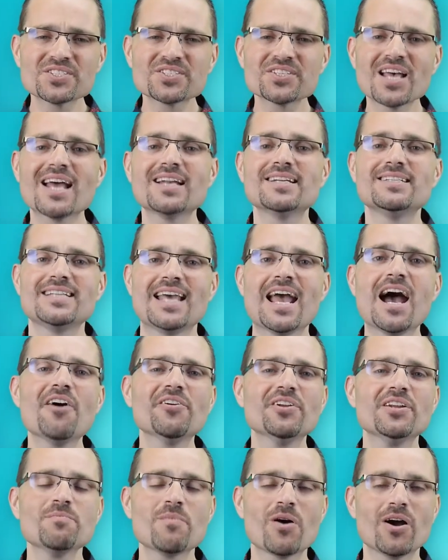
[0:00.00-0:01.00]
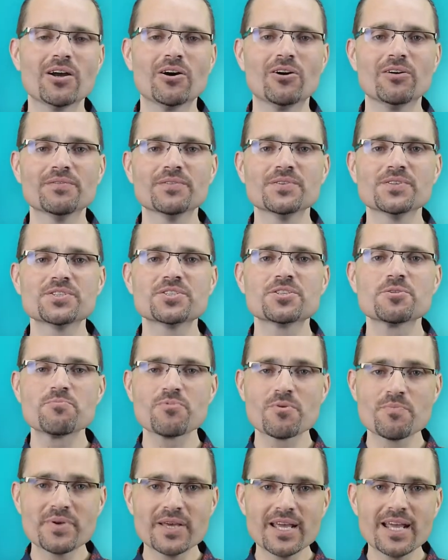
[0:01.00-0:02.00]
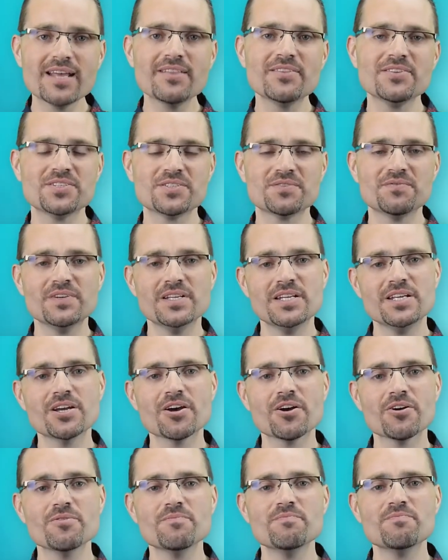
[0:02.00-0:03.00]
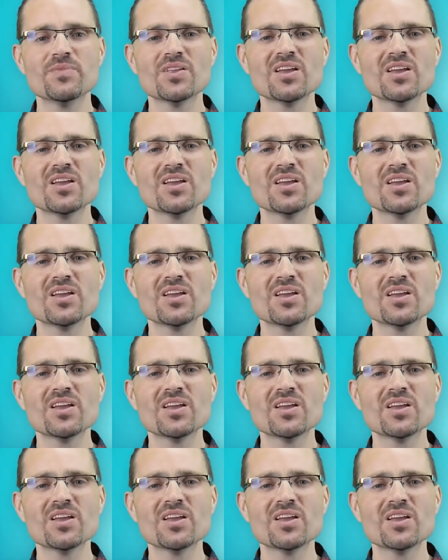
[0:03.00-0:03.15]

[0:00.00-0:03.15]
sat down in my office to prepare this video,